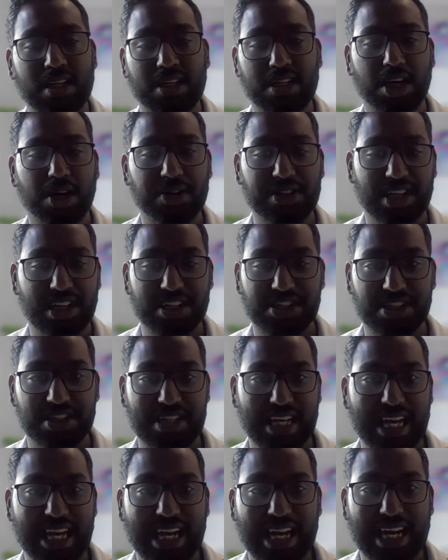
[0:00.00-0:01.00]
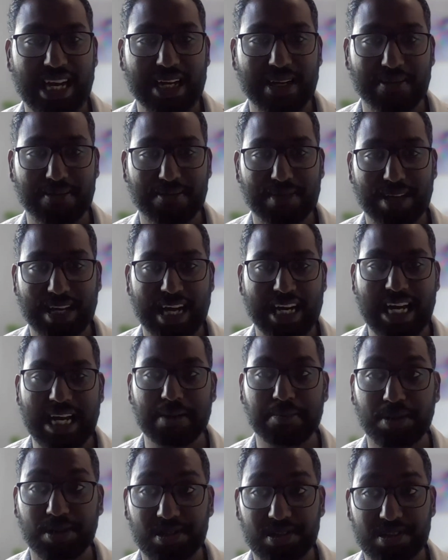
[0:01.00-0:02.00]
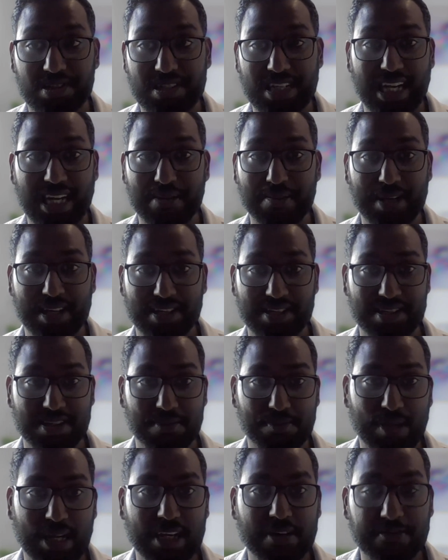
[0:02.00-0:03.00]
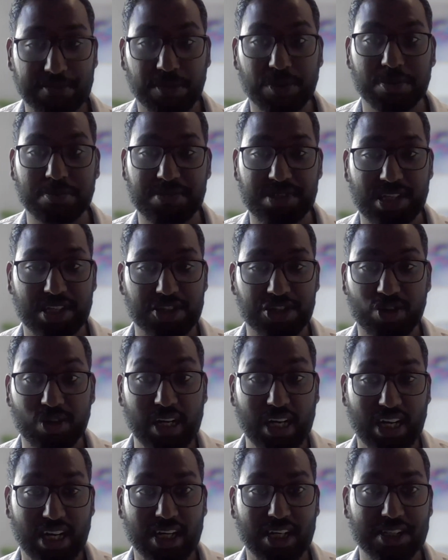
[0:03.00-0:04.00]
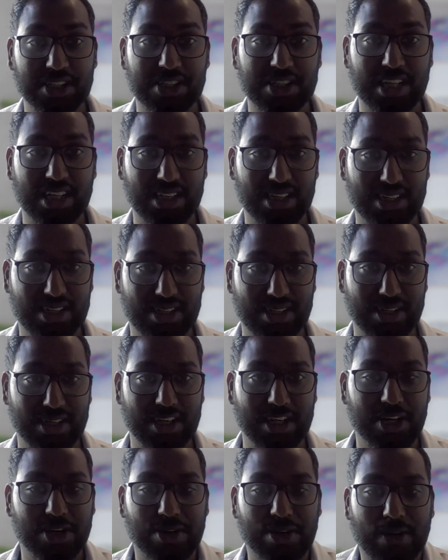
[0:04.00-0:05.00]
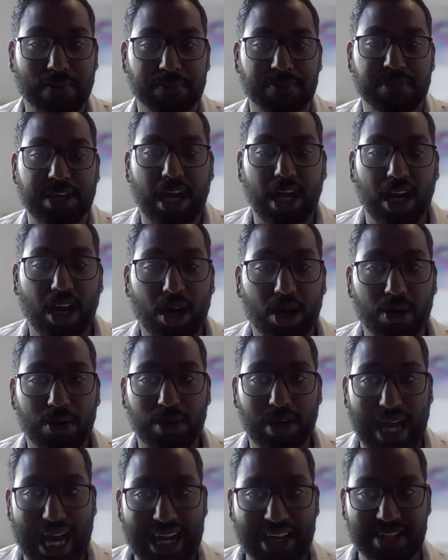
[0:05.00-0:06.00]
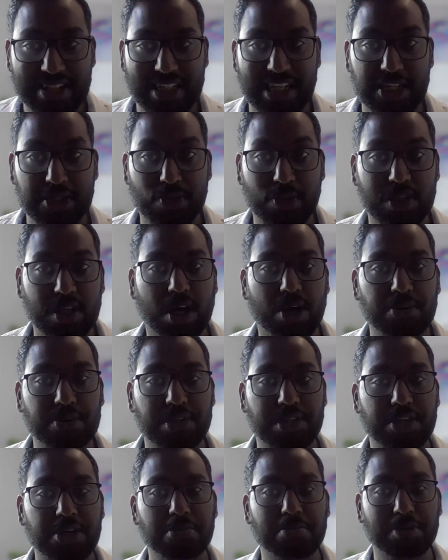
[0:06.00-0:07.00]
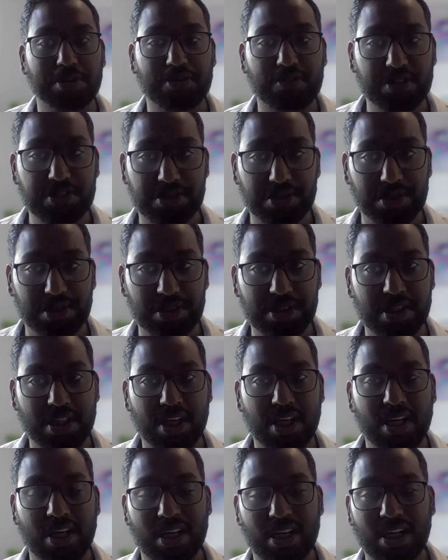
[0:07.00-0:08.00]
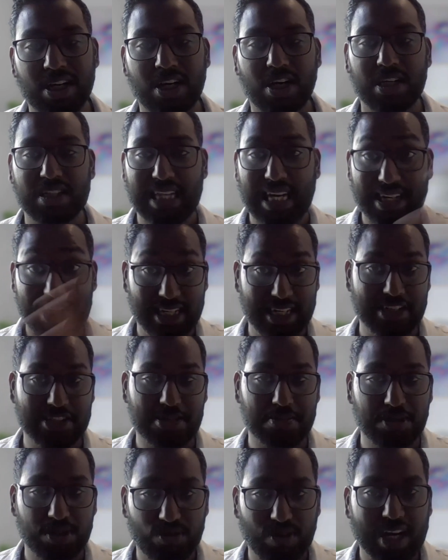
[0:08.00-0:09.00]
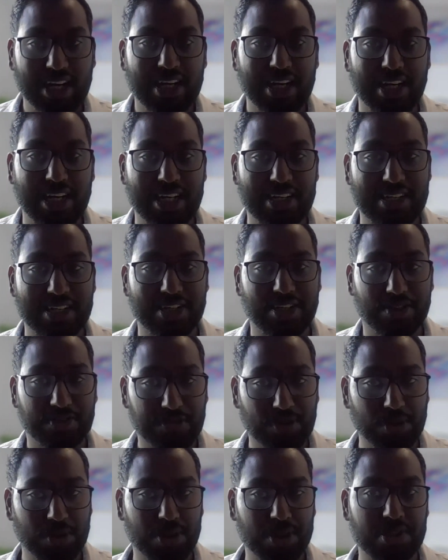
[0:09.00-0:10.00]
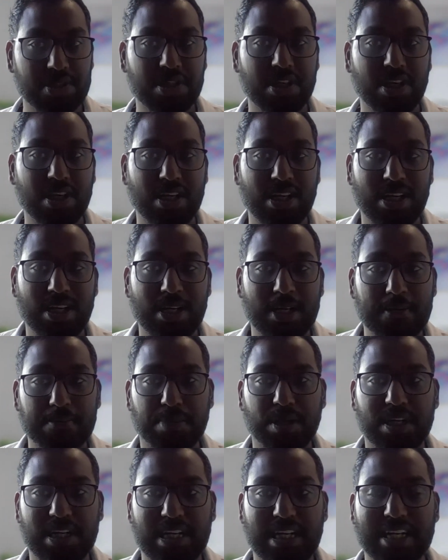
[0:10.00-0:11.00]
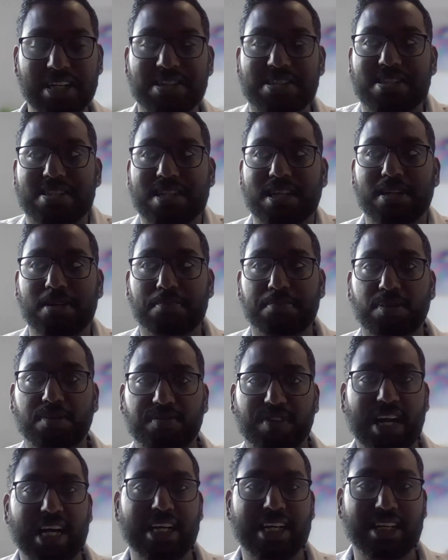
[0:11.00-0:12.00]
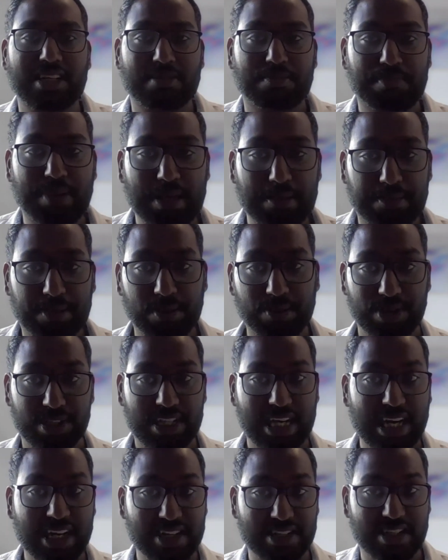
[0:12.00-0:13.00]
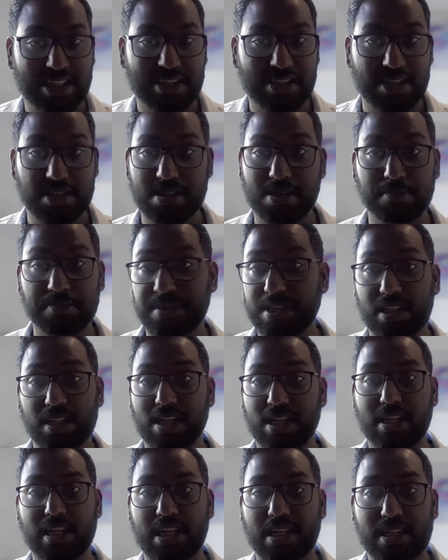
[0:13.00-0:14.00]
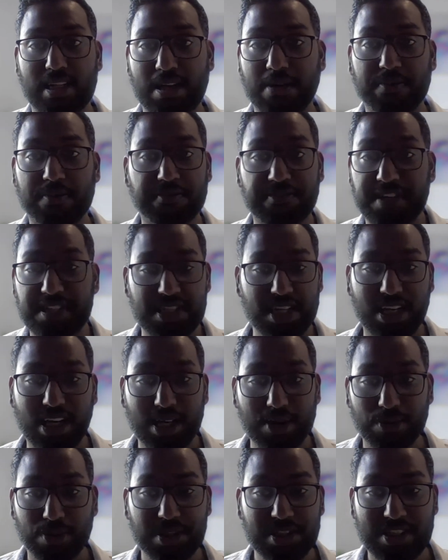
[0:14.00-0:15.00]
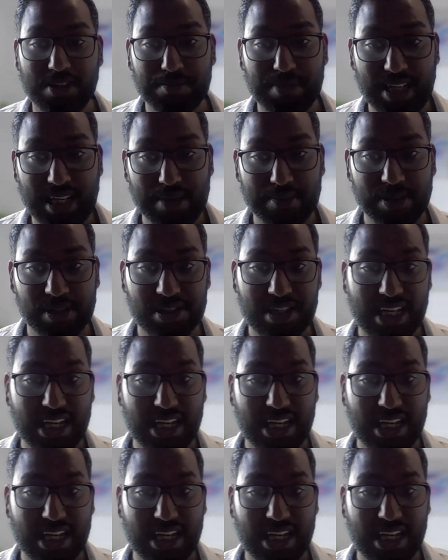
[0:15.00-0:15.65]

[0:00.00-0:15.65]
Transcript: Now there are just AI-enabled telemedicine platforms that triage and allow access without the human resource. That needs to be regulated, of course, but it is still providing people with access to something that they physically wouldn't have been able to